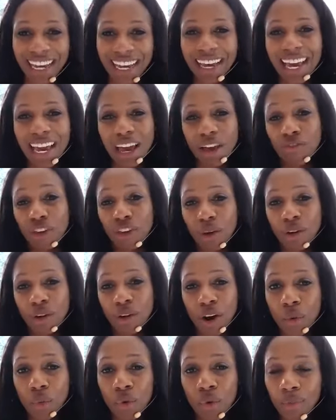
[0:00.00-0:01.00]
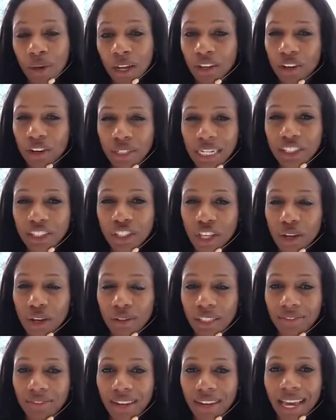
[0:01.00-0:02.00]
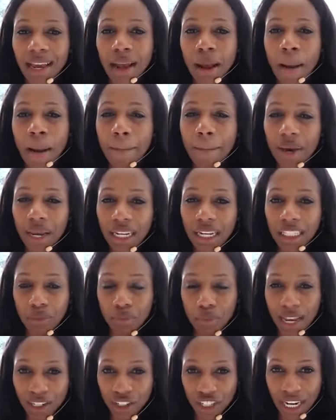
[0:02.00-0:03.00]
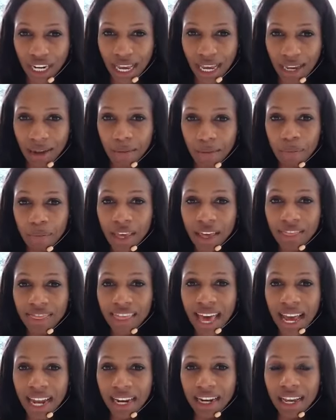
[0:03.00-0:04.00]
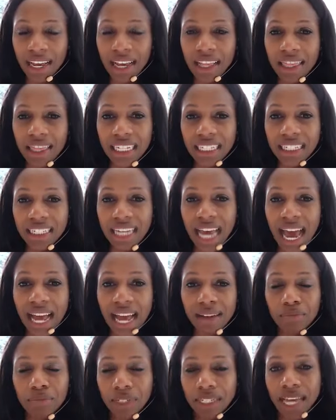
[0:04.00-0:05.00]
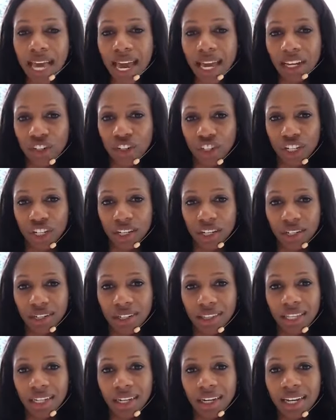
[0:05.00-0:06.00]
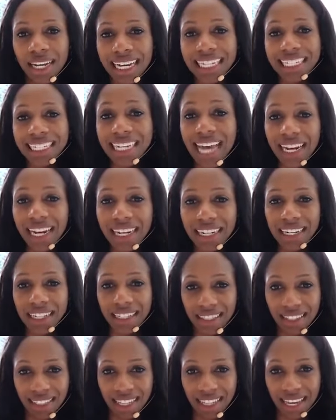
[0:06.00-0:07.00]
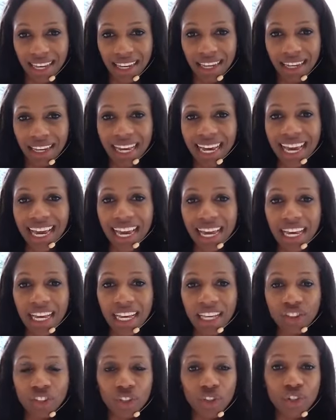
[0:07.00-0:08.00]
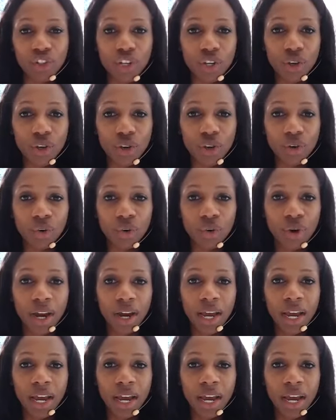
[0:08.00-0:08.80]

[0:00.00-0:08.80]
if you are a woman, not exclusively, but especially, then the temptation, the tendency is to